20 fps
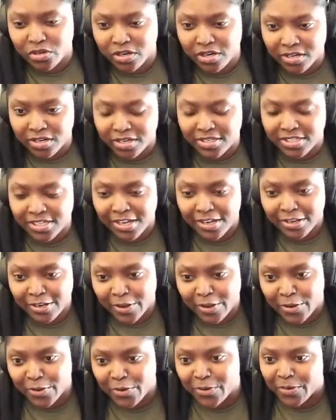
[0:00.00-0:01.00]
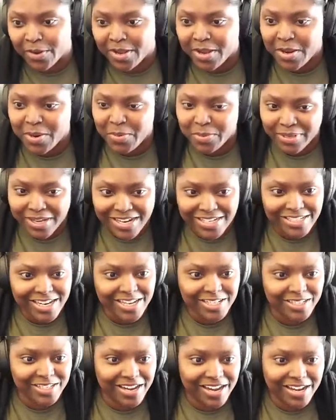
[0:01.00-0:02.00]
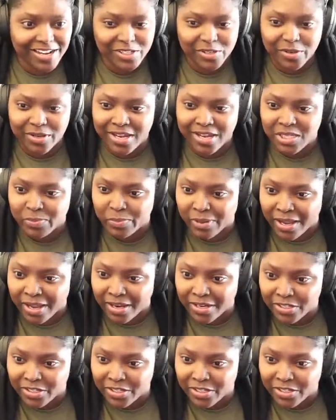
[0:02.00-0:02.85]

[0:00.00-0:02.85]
Nintendo, PlayStation, and it's on Xbox.